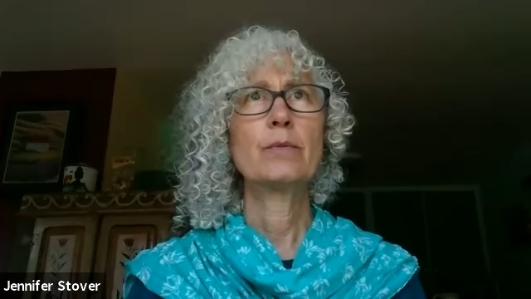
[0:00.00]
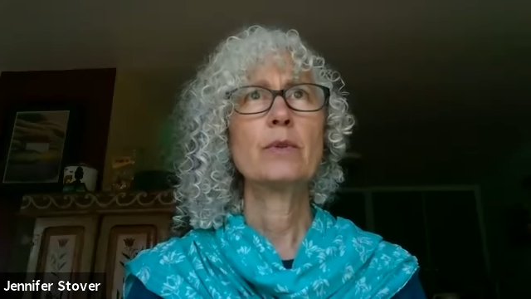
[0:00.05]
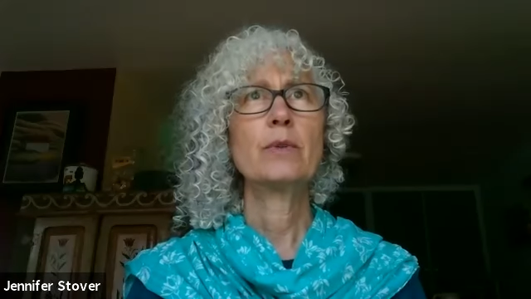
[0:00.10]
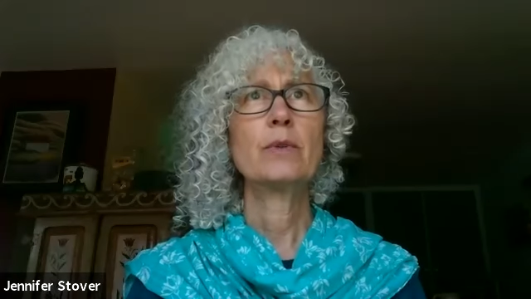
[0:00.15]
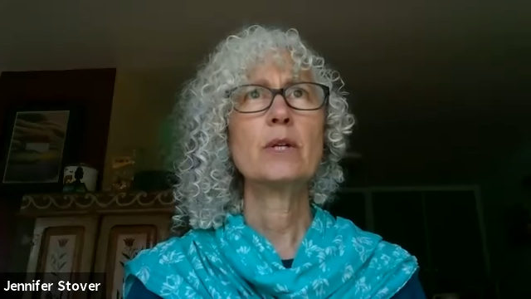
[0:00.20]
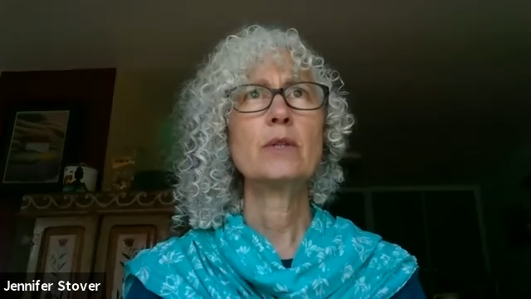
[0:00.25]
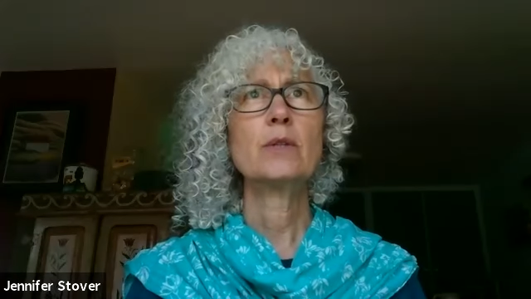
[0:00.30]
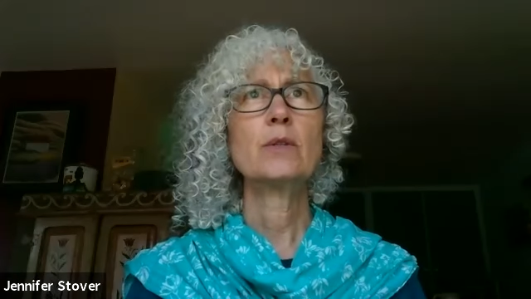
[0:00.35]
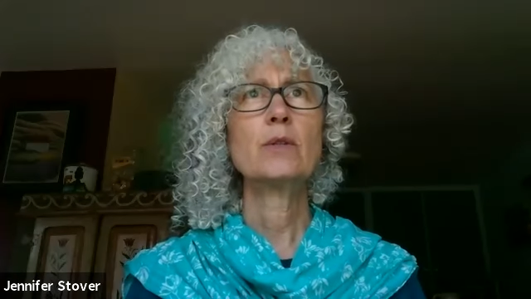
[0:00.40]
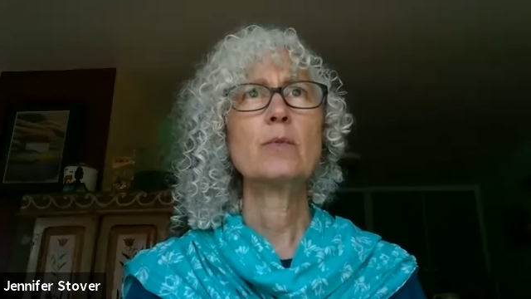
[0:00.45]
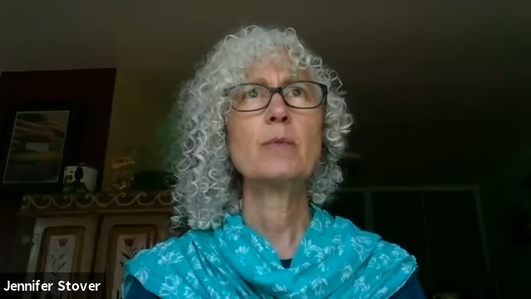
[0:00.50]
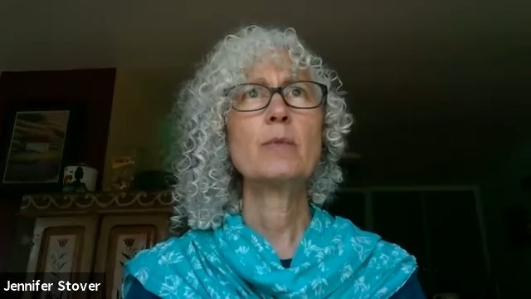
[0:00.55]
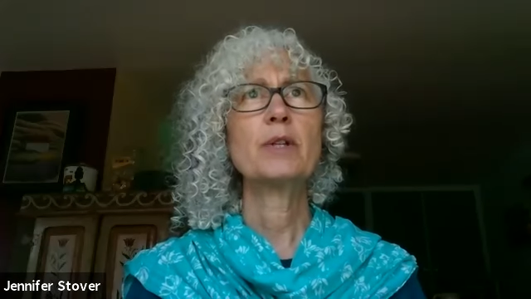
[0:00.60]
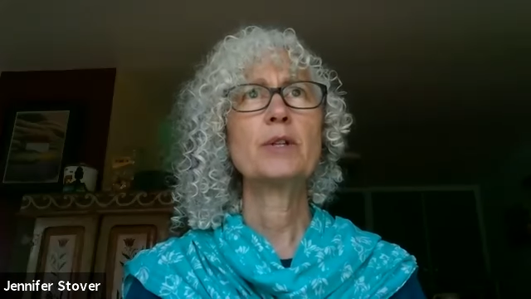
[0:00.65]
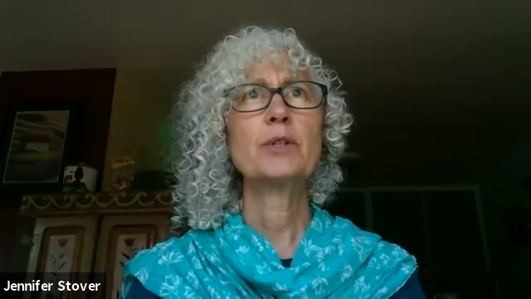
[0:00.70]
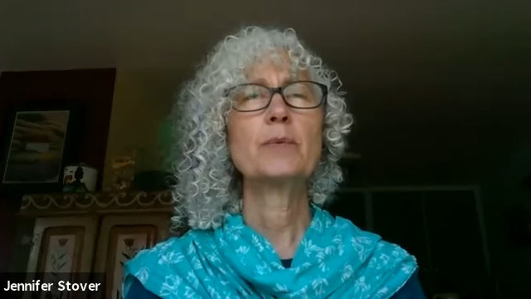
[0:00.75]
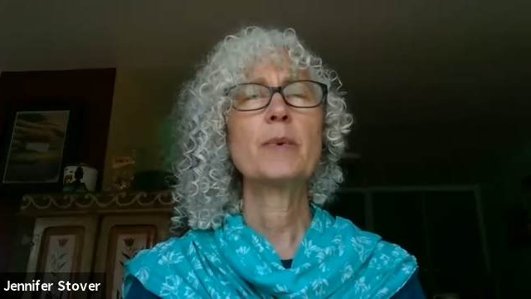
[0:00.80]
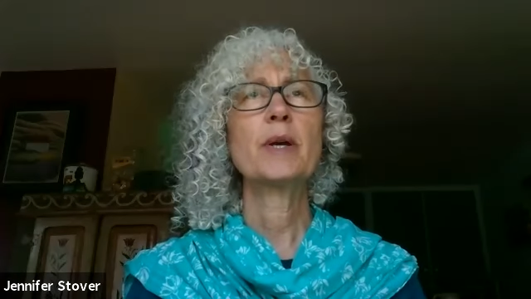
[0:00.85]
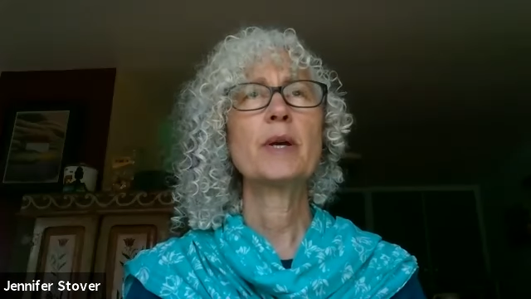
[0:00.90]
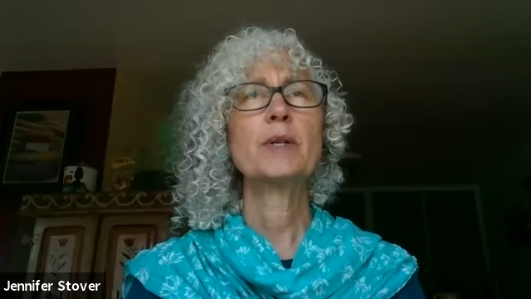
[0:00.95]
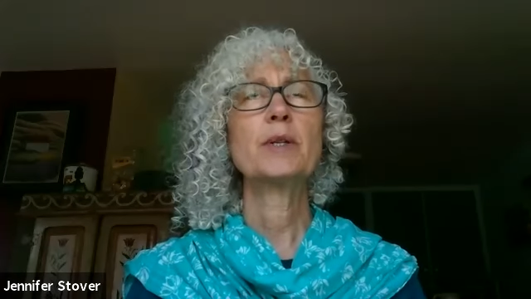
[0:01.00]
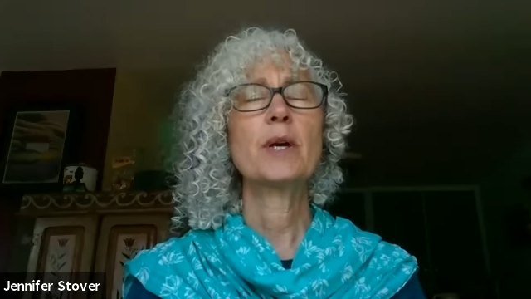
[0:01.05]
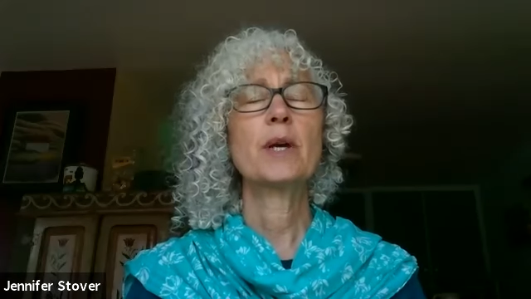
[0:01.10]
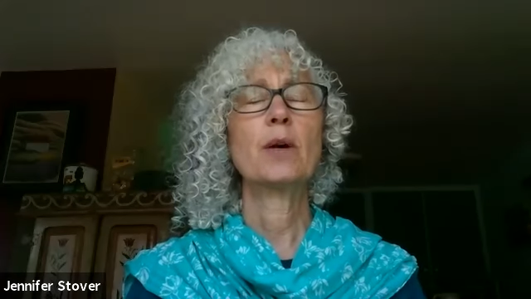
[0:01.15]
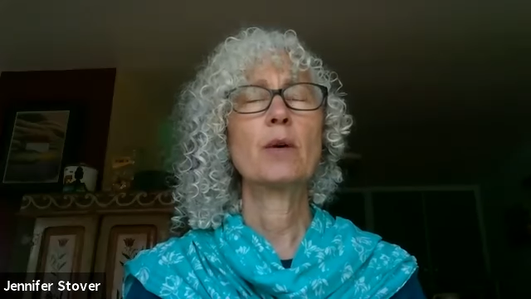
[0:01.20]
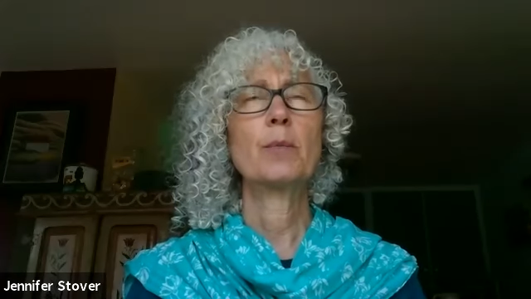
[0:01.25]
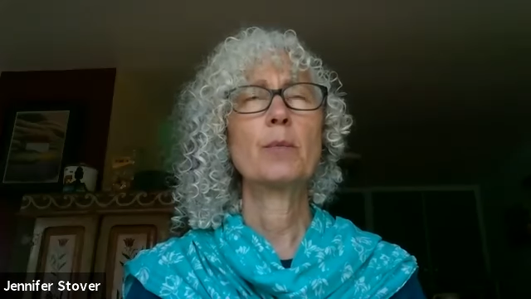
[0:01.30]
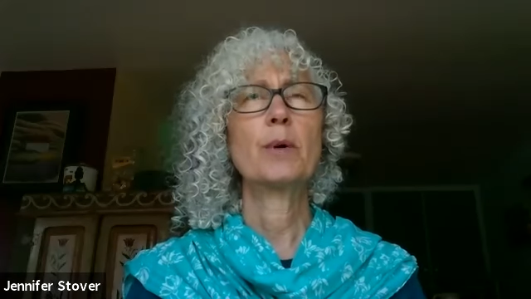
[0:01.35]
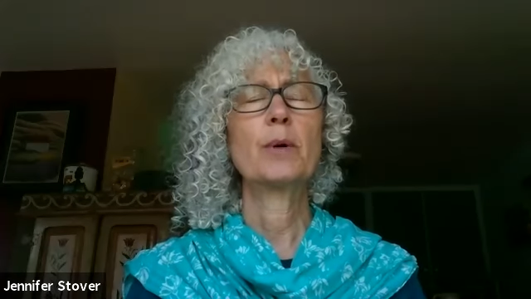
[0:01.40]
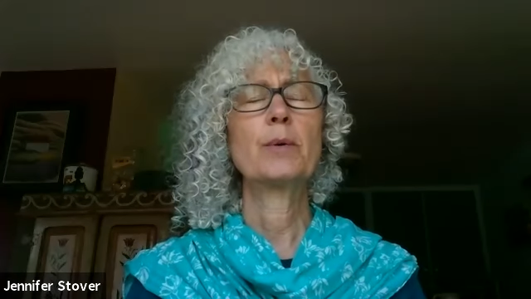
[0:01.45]
not so much my
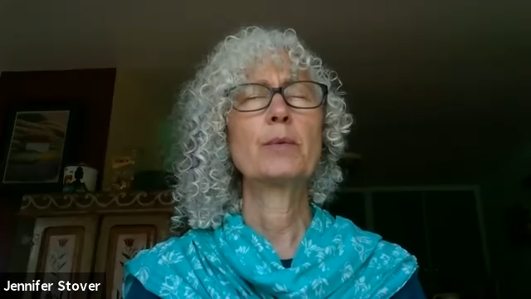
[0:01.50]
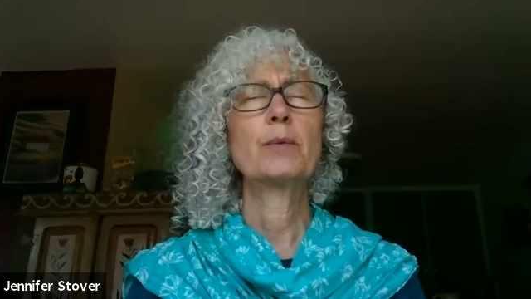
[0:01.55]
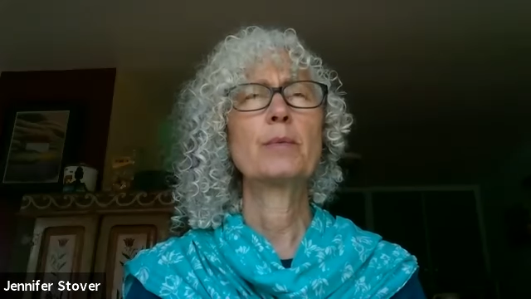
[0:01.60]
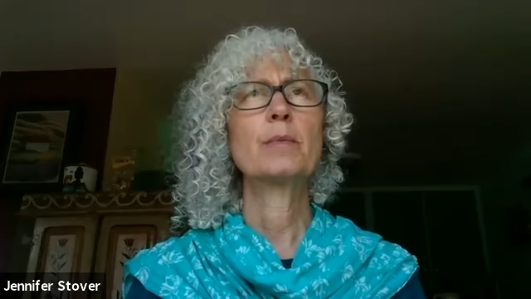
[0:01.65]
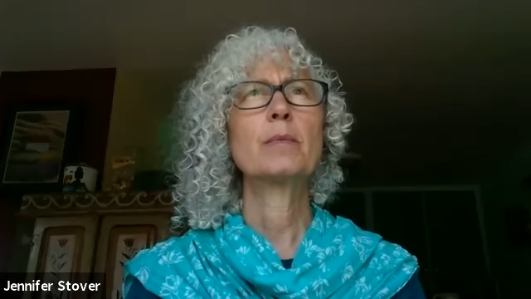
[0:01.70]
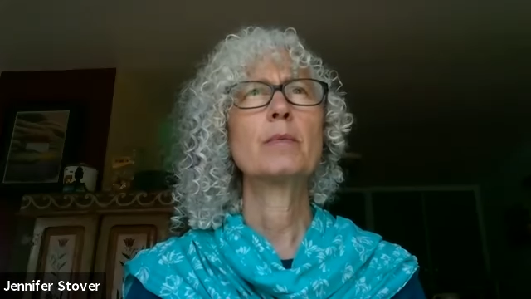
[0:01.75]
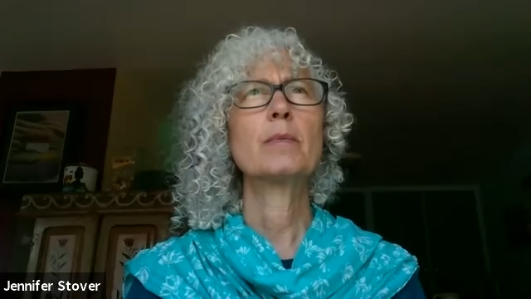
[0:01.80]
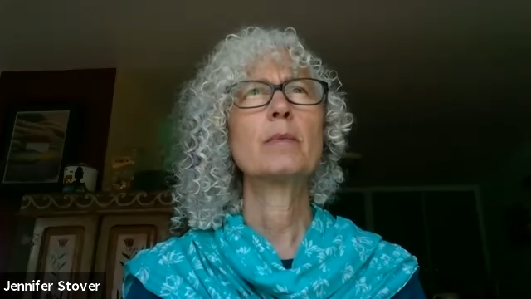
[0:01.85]
tailbone